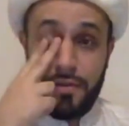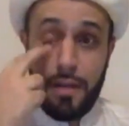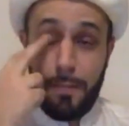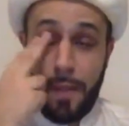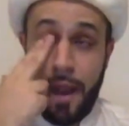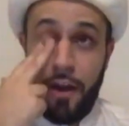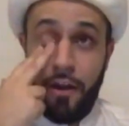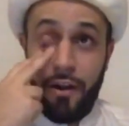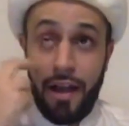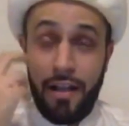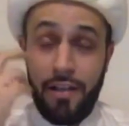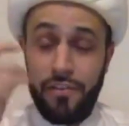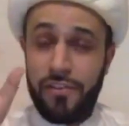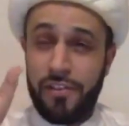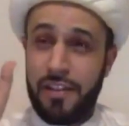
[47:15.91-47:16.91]
in
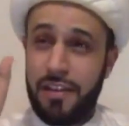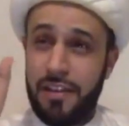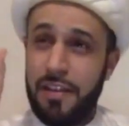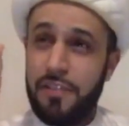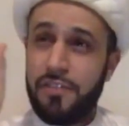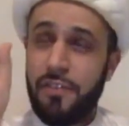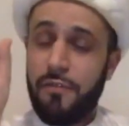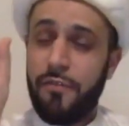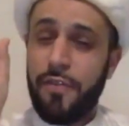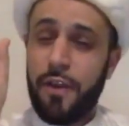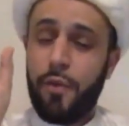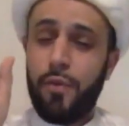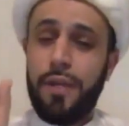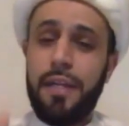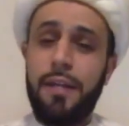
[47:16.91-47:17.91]
paradise is a
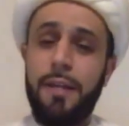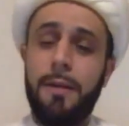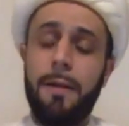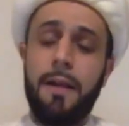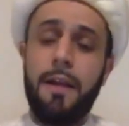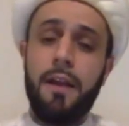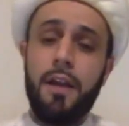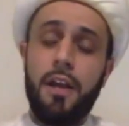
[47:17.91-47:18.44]
very